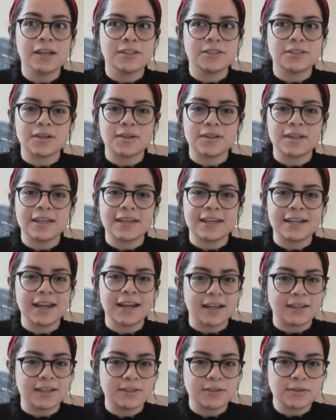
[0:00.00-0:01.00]
so like in
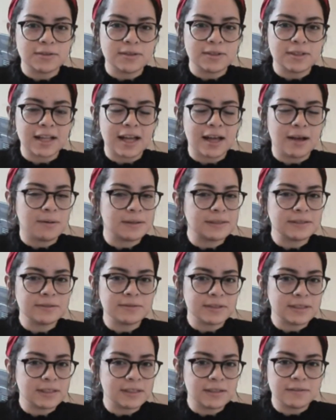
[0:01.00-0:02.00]
high school, I wasn't
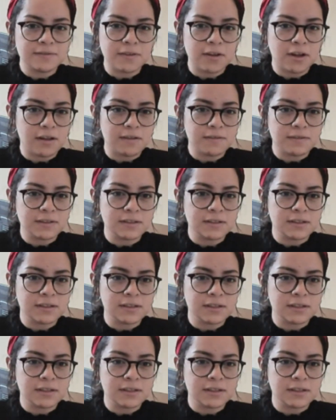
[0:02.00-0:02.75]
really involved.